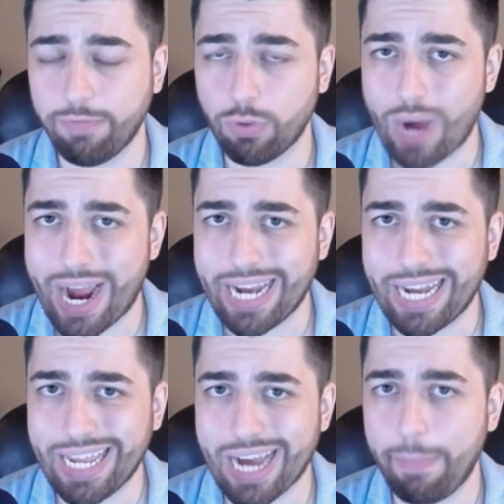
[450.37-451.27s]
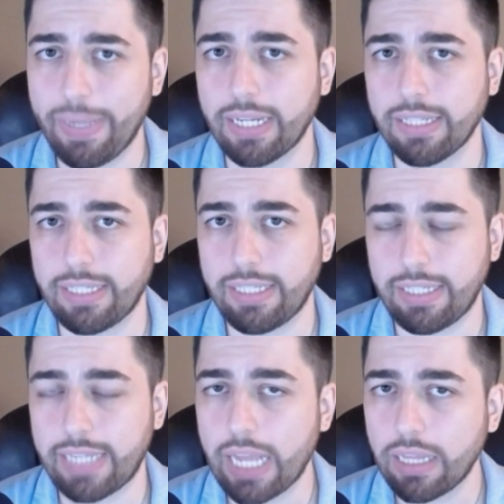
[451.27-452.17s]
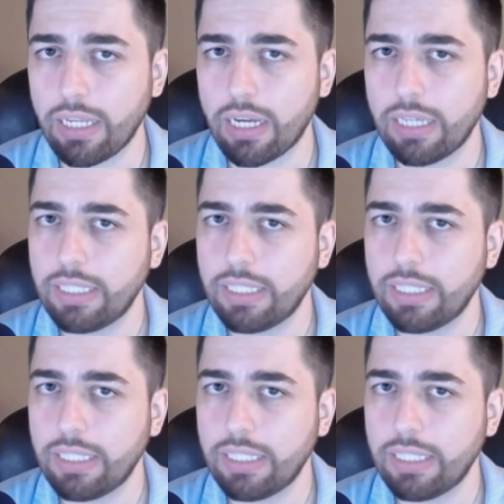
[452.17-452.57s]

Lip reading: Variety up against Zalia.